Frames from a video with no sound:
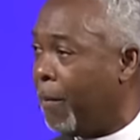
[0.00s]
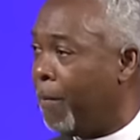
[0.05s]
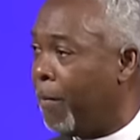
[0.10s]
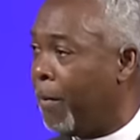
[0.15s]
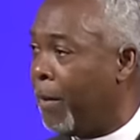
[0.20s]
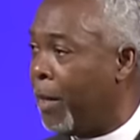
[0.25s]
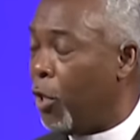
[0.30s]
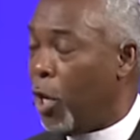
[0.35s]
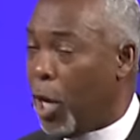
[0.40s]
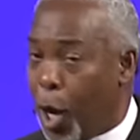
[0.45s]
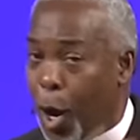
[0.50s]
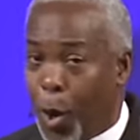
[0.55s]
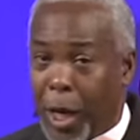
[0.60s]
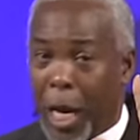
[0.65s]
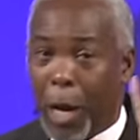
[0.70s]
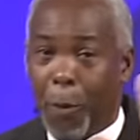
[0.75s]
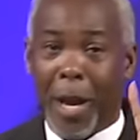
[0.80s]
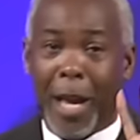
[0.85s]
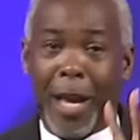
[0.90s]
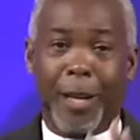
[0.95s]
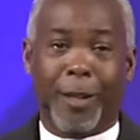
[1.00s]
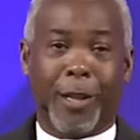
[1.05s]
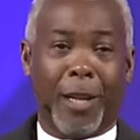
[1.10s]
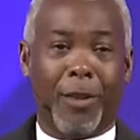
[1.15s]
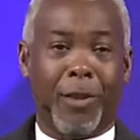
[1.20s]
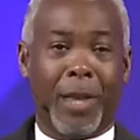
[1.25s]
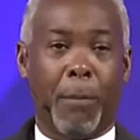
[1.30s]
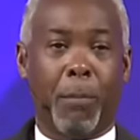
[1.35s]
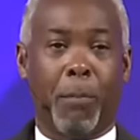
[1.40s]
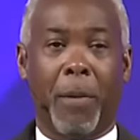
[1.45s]
The only reason
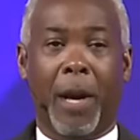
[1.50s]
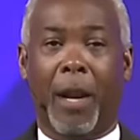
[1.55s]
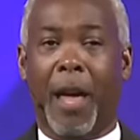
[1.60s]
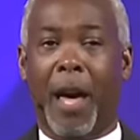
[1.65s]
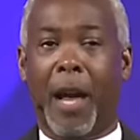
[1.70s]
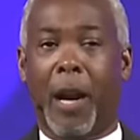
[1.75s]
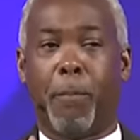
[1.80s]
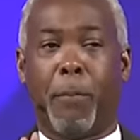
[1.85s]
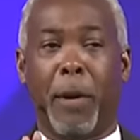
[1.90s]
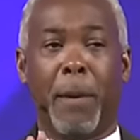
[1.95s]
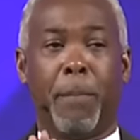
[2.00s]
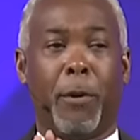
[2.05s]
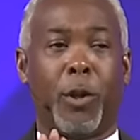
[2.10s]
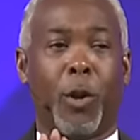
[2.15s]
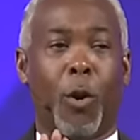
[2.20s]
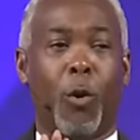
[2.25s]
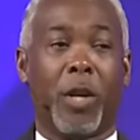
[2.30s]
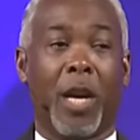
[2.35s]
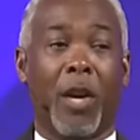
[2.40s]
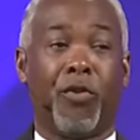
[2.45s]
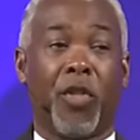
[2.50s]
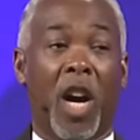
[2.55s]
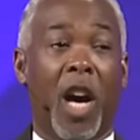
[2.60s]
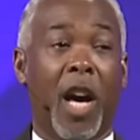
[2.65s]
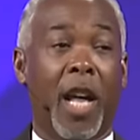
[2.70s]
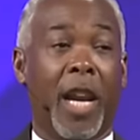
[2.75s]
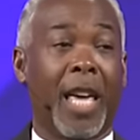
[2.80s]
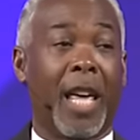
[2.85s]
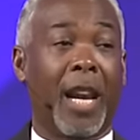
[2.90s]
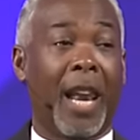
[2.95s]
that a lot of people don't get the
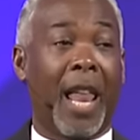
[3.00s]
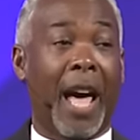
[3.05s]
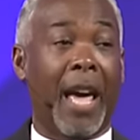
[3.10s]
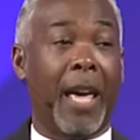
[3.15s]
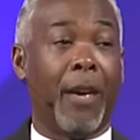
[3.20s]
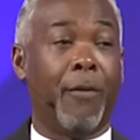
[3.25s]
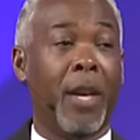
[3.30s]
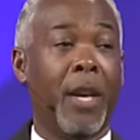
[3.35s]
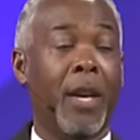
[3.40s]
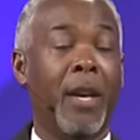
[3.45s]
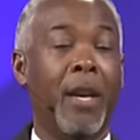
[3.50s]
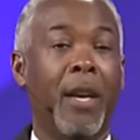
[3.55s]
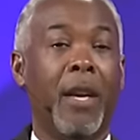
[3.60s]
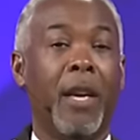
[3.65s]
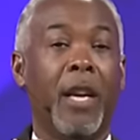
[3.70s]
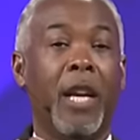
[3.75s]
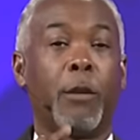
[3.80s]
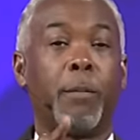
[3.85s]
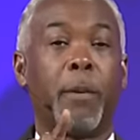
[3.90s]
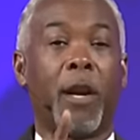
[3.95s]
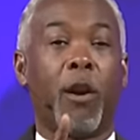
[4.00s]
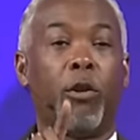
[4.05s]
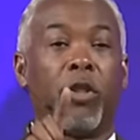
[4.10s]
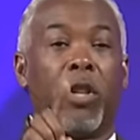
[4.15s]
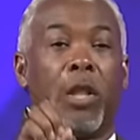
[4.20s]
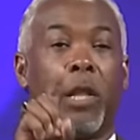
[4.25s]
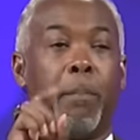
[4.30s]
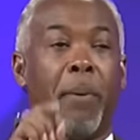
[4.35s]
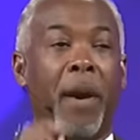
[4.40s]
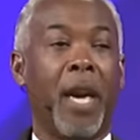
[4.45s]
honey in life is because of
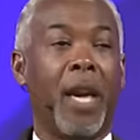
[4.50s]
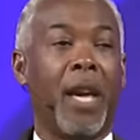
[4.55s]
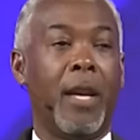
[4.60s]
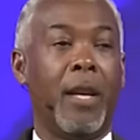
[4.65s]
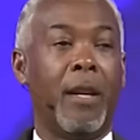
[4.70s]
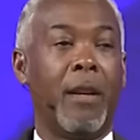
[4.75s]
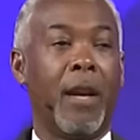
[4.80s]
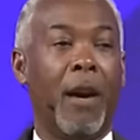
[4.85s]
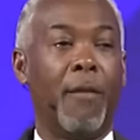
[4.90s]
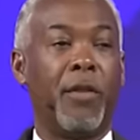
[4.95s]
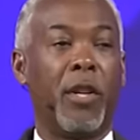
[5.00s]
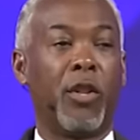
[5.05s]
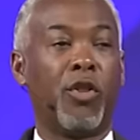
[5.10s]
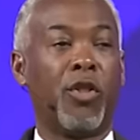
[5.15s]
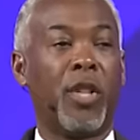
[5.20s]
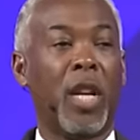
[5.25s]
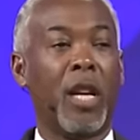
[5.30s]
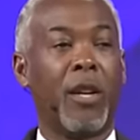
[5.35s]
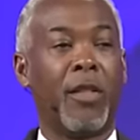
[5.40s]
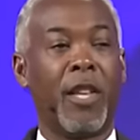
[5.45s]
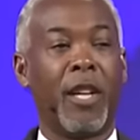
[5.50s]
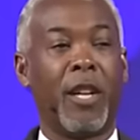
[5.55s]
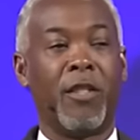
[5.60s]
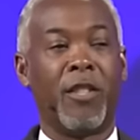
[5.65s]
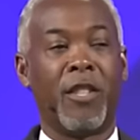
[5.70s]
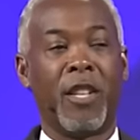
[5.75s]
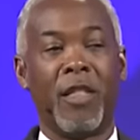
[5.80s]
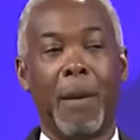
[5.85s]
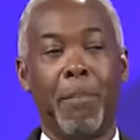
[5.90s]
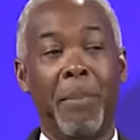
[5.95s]
the pain of the stinger that
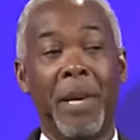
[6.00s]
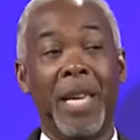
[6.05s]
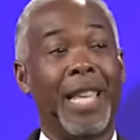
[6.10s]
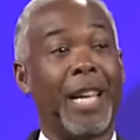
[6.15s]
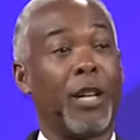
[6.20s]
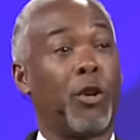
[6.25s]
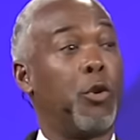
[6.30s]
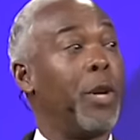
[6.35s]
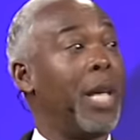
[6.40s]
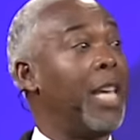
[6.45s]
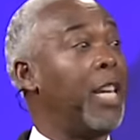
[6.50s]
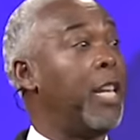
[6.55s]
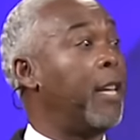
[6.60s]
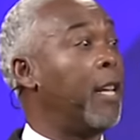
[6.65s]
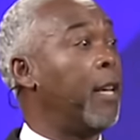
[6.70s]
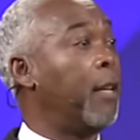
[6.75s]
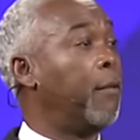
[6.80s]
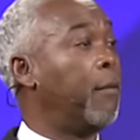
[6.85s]
is in the bee that created it.